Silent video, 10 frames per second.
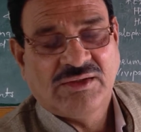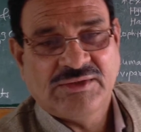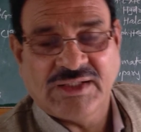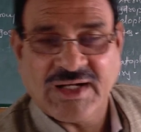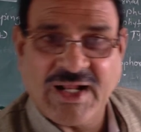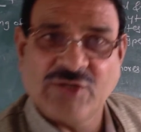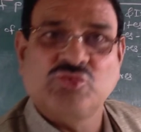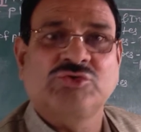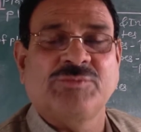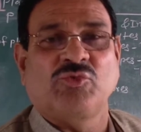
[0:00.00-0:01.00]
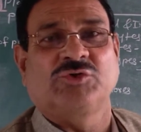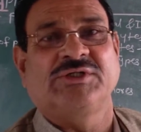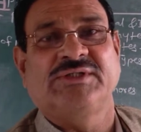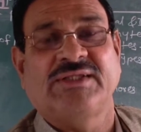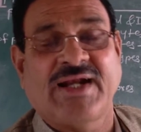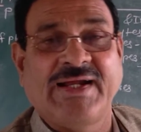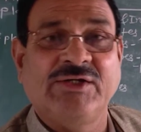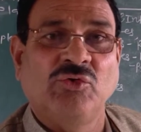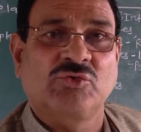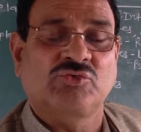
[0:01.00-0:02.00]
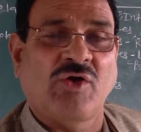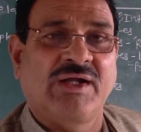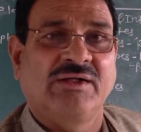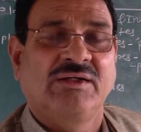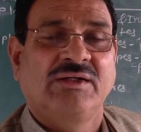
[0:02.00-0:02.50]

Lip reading: There are also some questions that write notes on